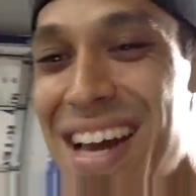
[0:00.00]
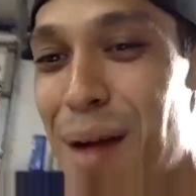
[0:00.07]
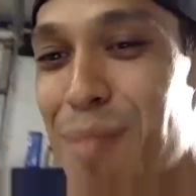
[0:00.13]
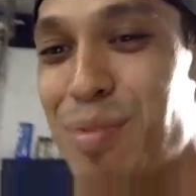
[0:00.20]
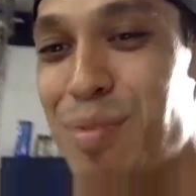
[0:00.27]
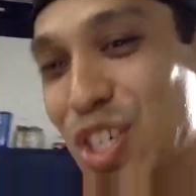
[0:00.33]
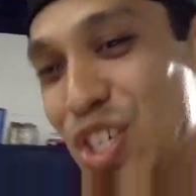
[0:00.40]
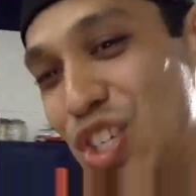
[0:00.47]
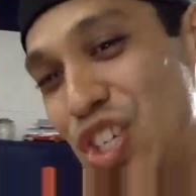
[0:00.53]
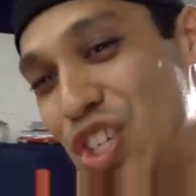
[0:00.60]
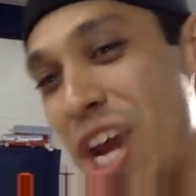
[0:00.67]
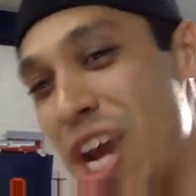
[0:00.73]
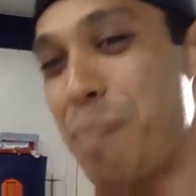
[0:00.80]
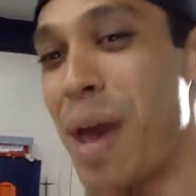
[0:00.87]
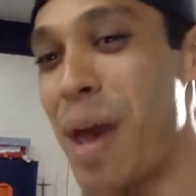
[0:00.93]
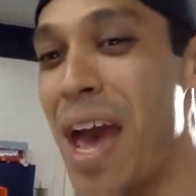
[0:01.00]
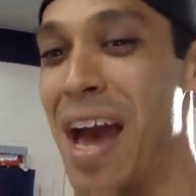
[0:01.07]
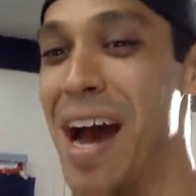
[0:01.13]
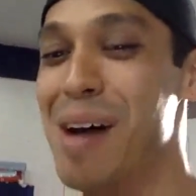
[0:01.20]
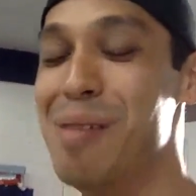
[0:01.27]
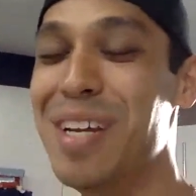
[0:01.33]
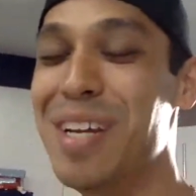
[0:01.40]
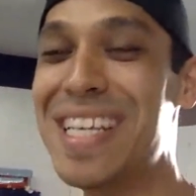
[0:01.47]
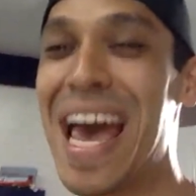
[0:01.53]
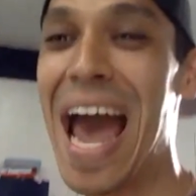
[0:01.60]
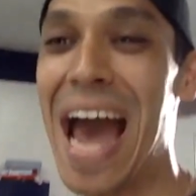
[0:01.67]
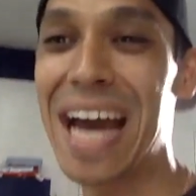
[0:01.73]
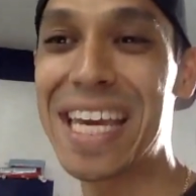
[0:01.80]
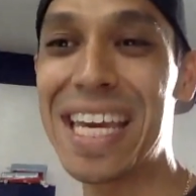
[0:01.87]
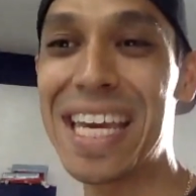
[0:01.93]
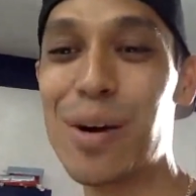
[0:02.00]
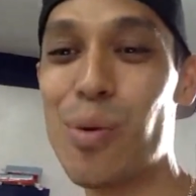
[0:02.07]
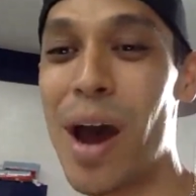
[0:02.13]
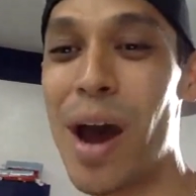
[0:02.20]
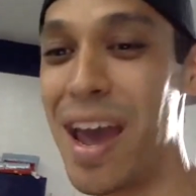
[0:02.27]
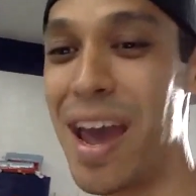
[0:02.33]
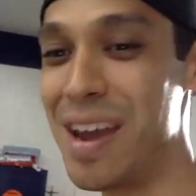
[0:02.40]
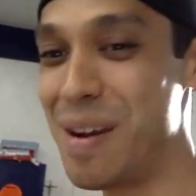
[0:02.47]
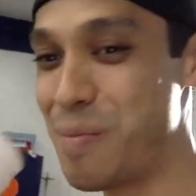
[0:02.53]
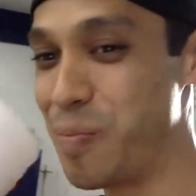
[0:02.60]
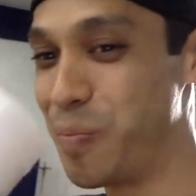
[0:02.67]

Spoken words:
I'm just hacking away.